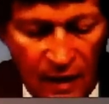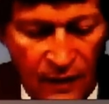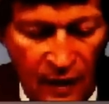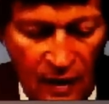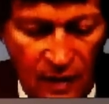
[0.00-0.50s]

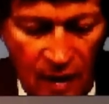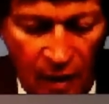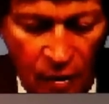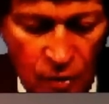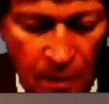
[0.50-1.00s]
in that the
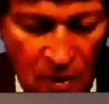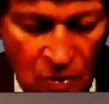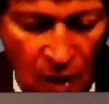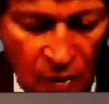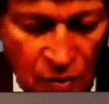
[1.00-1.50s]
aerospace
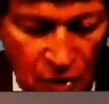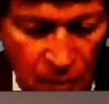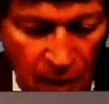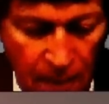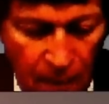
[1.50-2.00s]

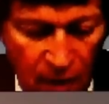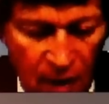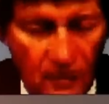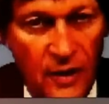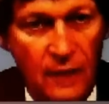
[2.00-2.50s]
structures people
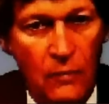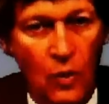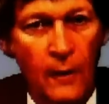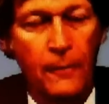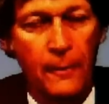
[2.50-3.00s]
held it
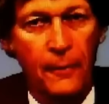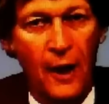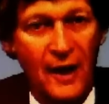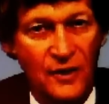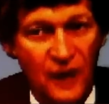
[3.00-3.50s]
more
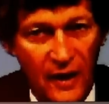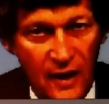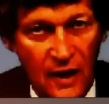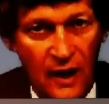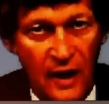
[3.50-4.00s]

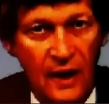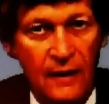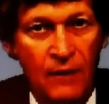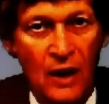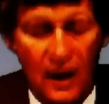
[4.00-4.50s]
proprietarily